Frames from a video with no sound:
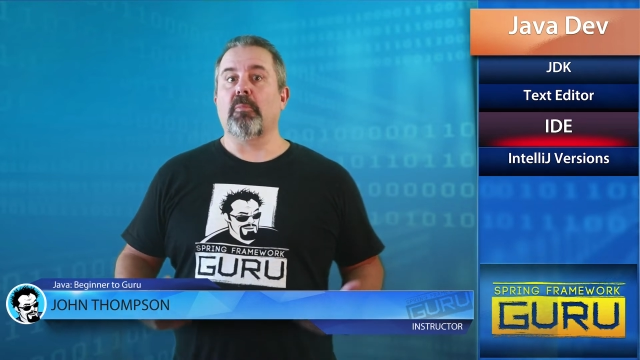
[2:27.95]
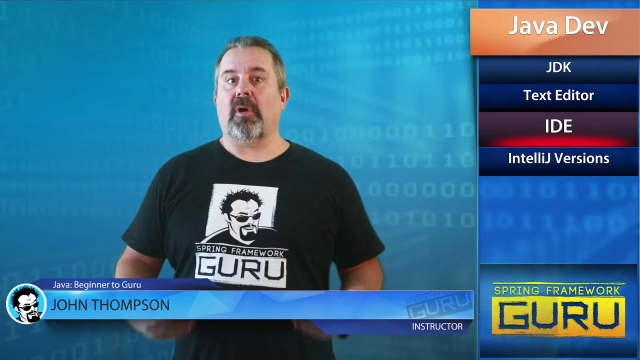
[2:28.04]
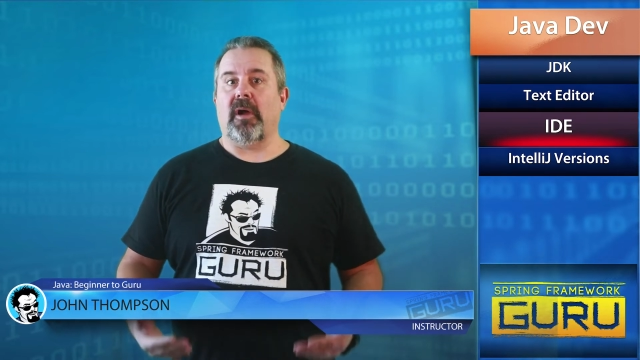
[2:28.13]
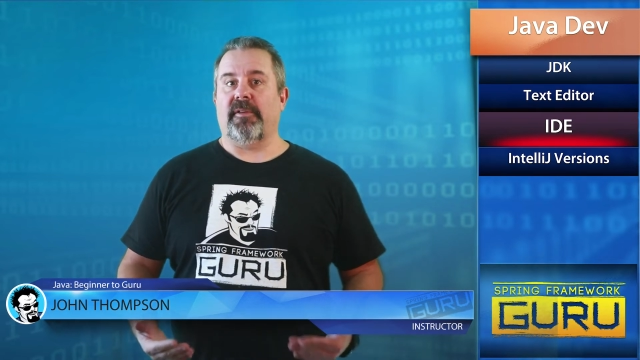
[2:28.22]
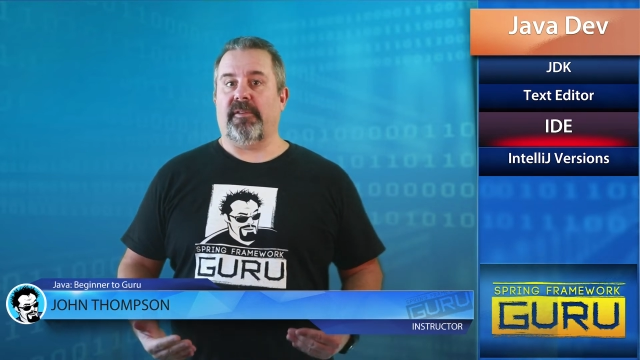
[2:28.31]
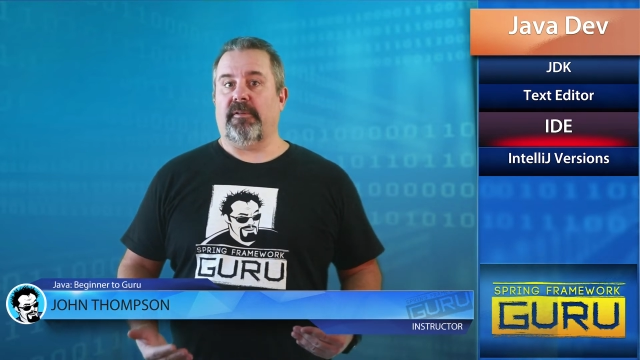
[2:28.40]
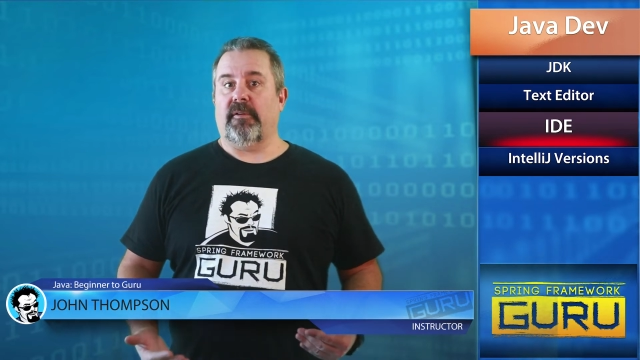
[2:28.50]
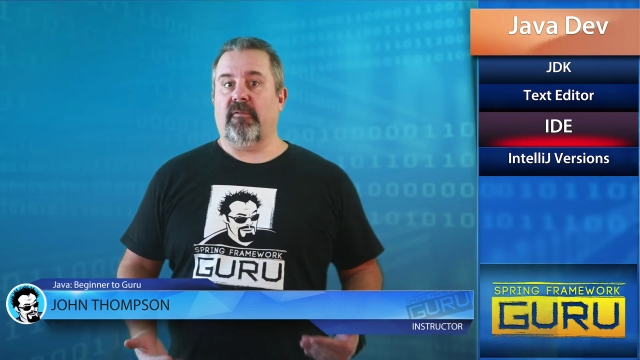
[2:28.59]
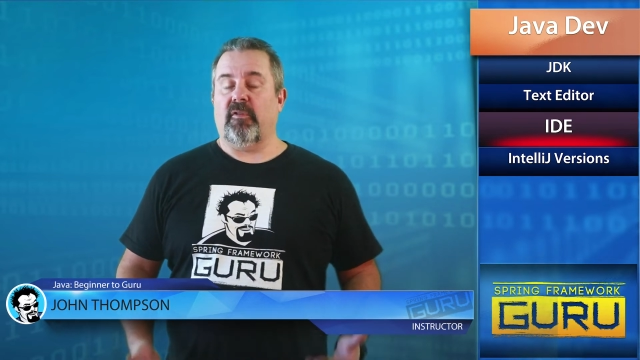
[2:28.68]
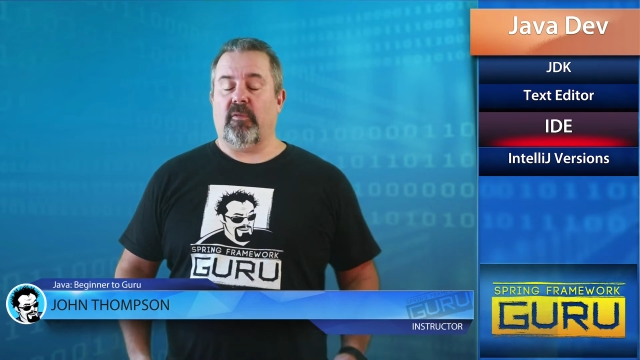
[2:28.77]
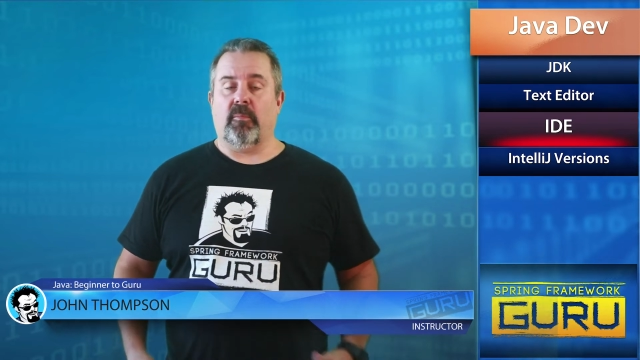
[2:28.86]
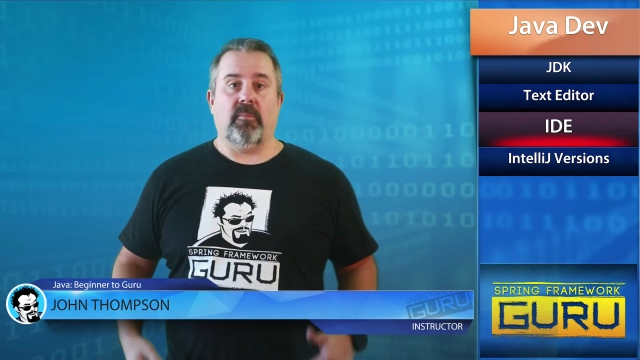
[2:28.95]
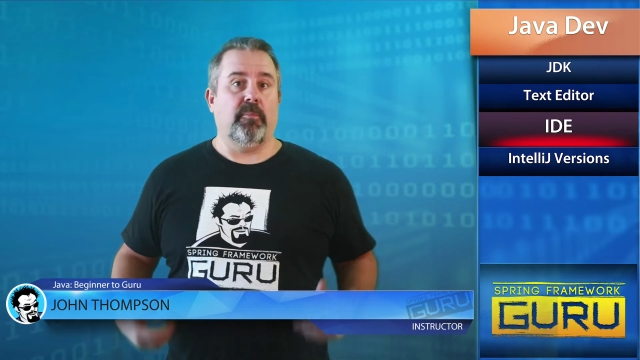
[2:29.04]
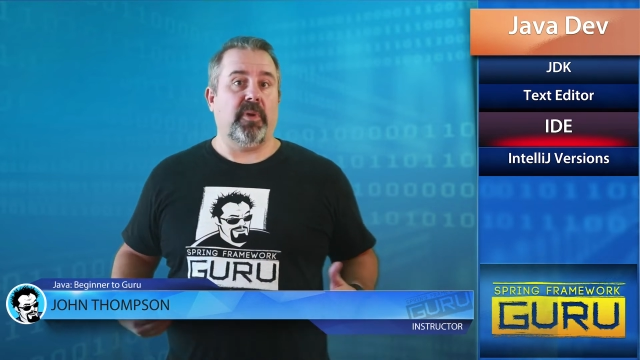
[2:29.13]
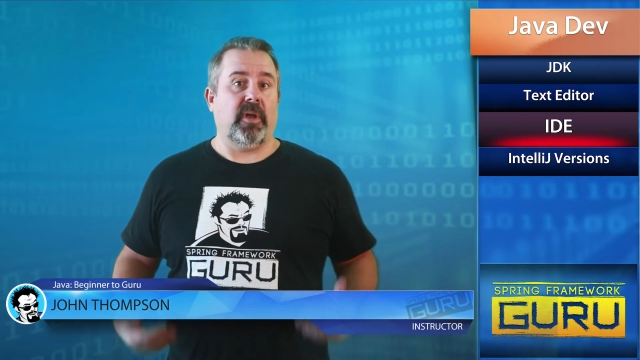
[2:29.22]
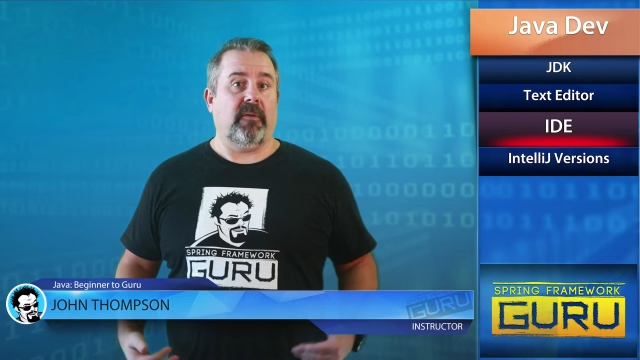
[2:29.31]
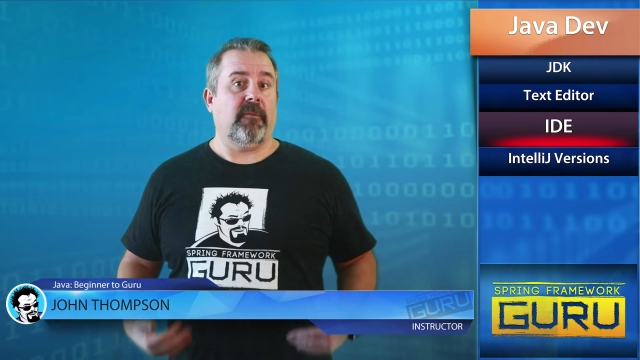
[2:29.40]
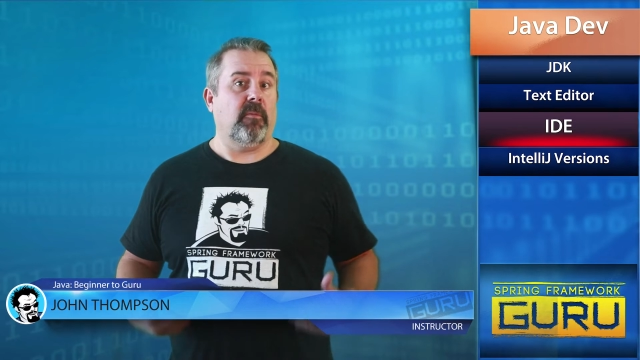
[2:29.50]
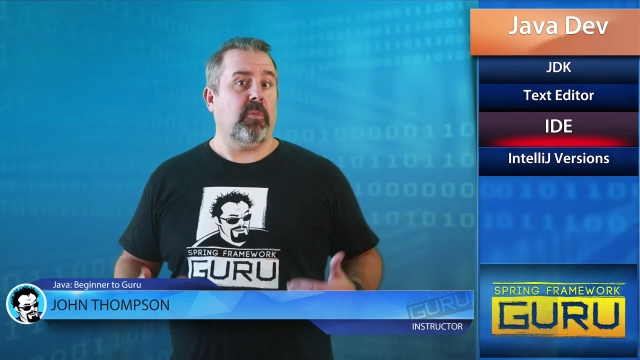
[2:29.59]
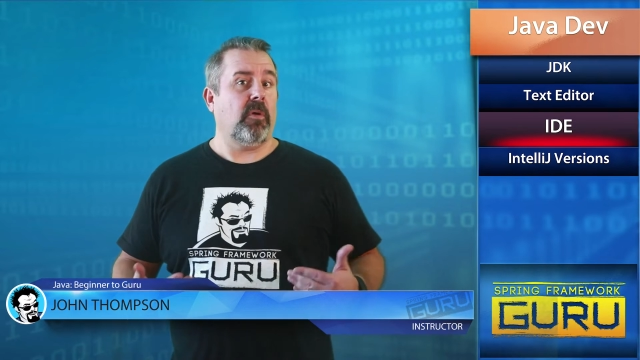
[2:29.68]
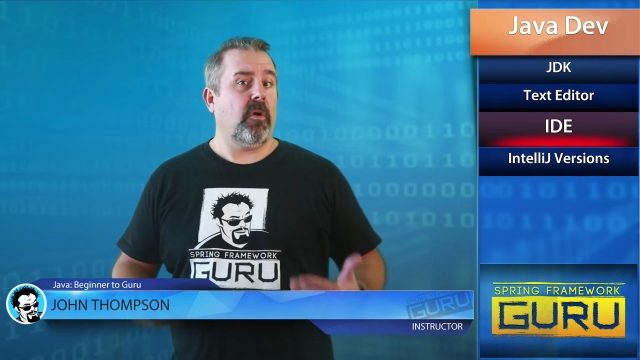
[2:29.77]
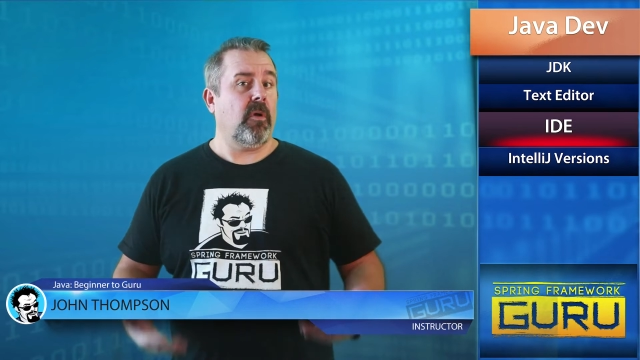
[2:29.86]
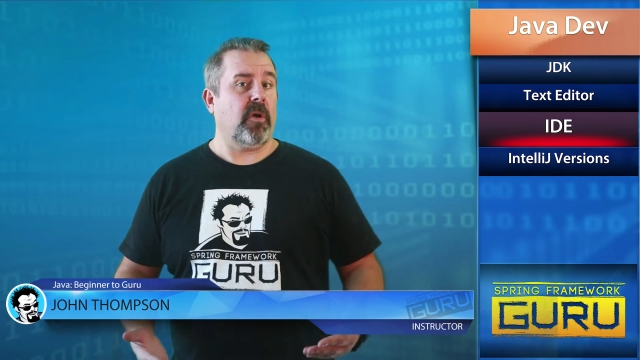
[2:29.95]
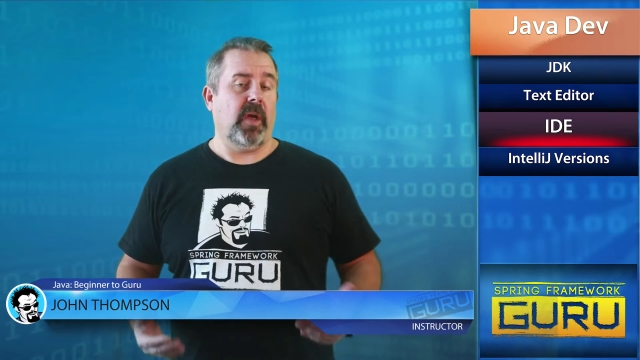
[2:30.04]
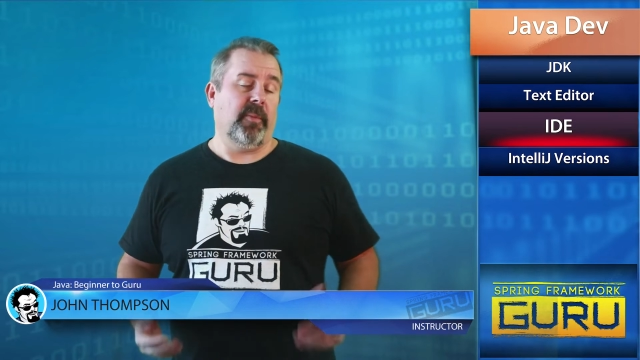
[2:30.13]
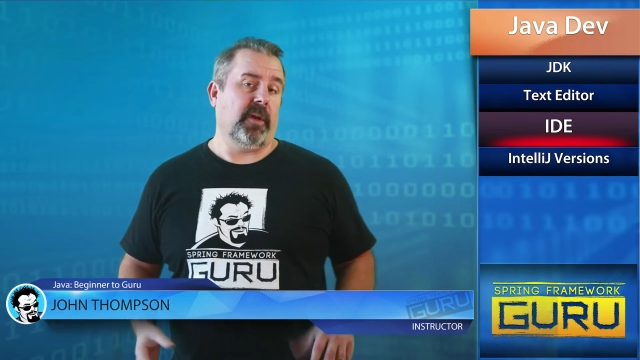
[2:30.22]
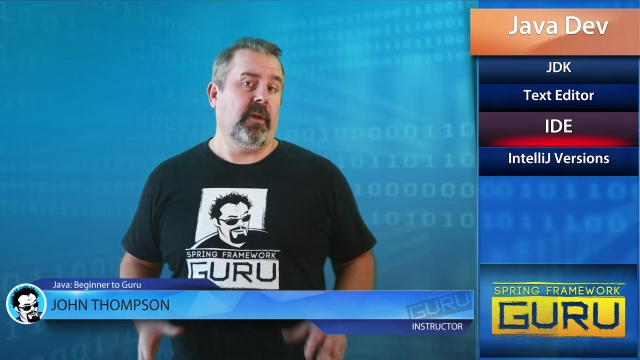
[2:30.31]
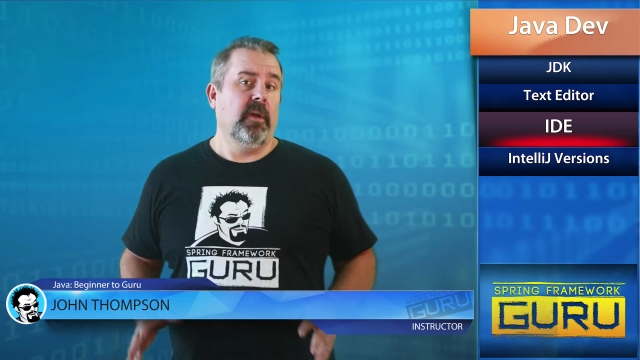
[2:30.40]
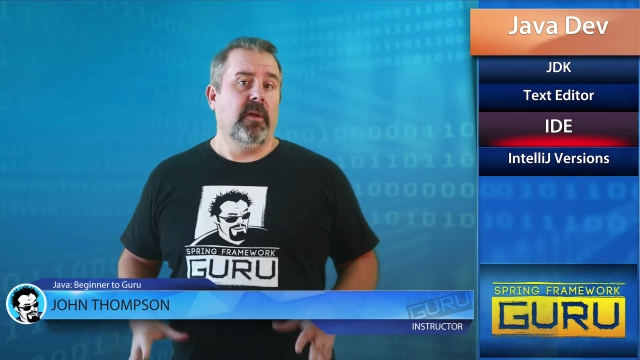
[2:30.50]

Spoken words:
processor but for programming.